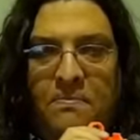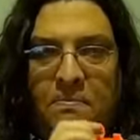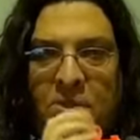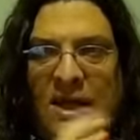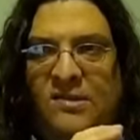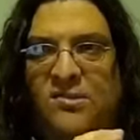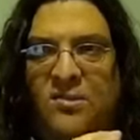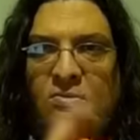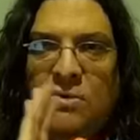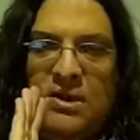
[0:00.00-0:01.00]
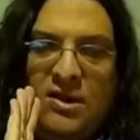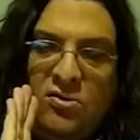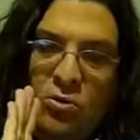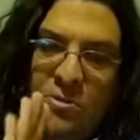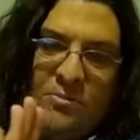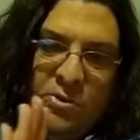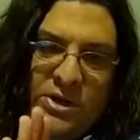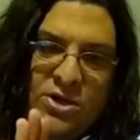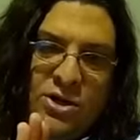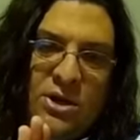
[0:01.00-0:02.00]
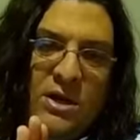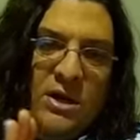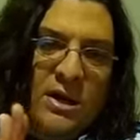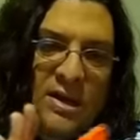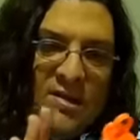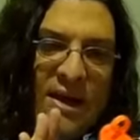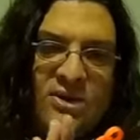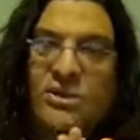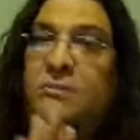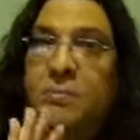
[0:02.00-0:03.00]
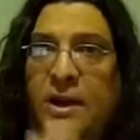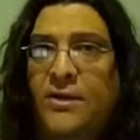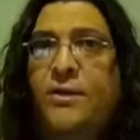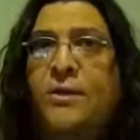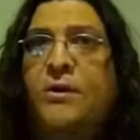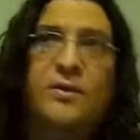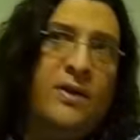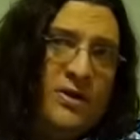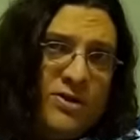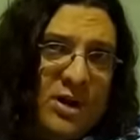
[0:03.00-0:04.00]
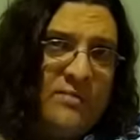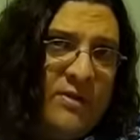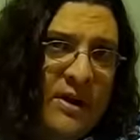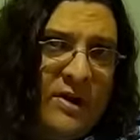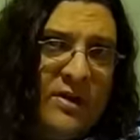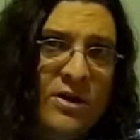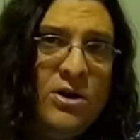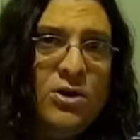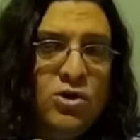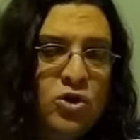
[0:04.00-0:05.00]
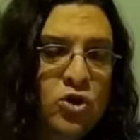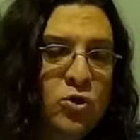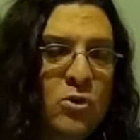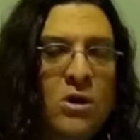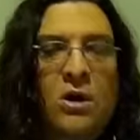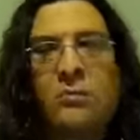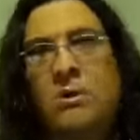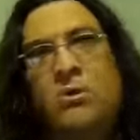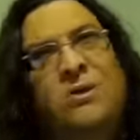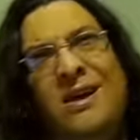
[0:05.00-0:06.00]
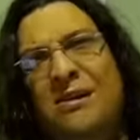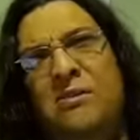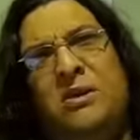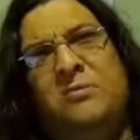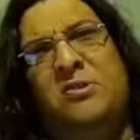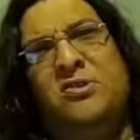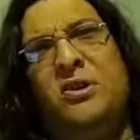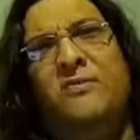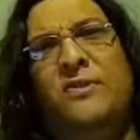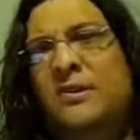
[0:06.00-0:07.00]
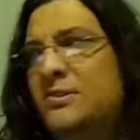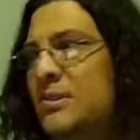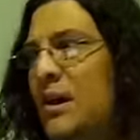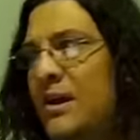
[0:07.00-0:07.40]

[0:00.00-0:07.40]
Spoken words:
blaster, one that has open breech, it is actually better than a Sharp Fire. True, but who the hell keeps a Sharp Fire stock